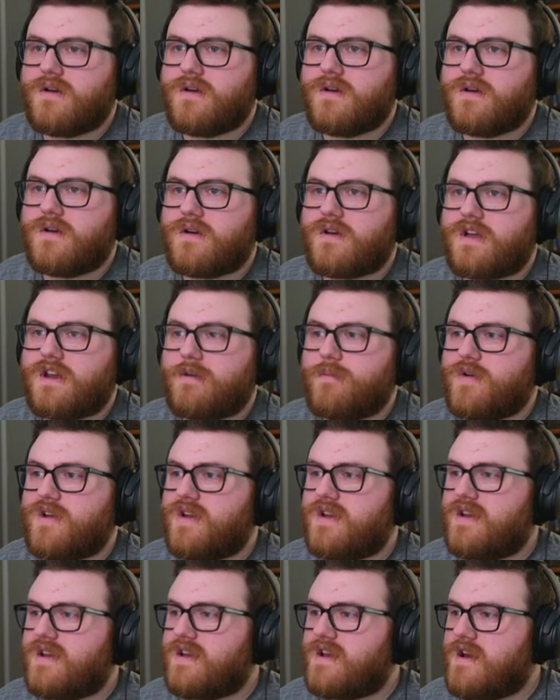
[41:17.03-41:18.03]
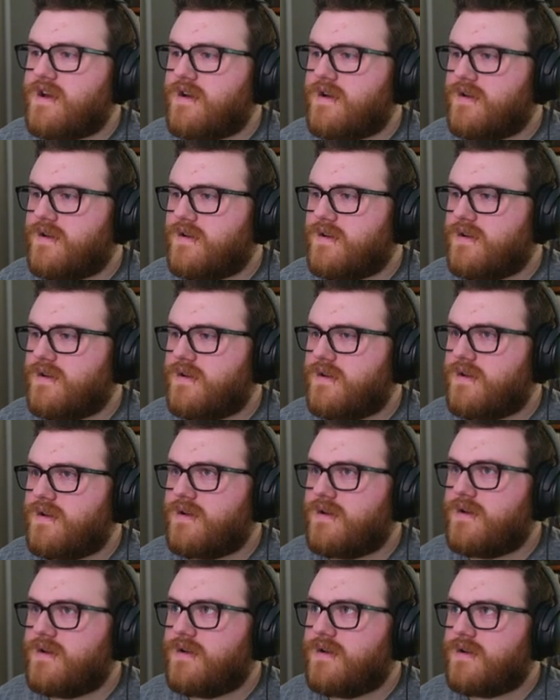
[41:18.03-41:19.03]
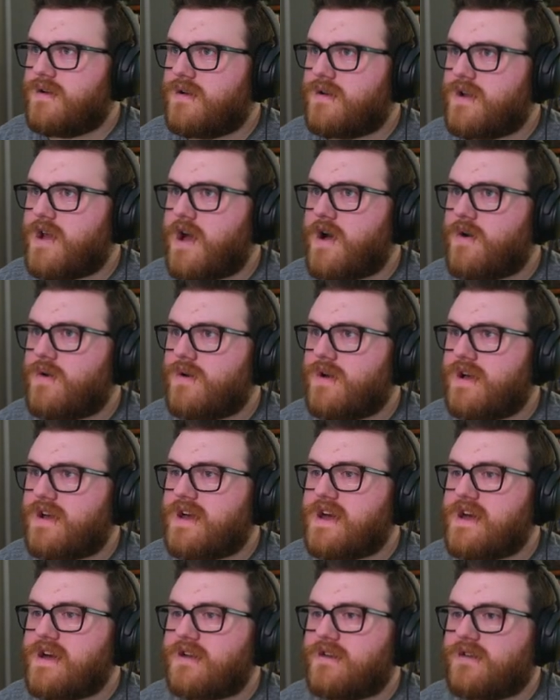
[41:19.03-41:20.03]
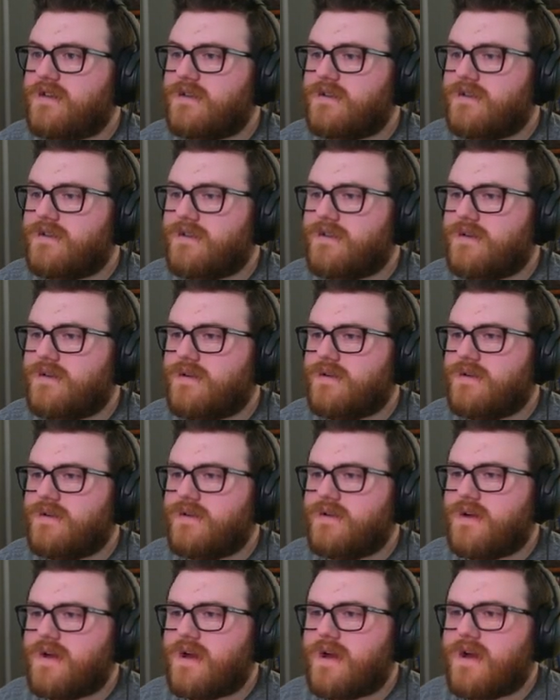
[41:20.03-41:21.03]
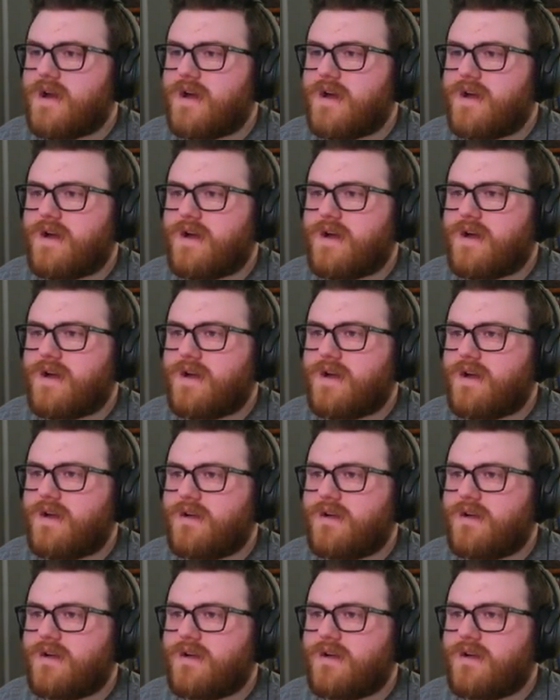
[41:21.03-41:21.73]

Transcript: Can I put it in here? No, I can't. Uh...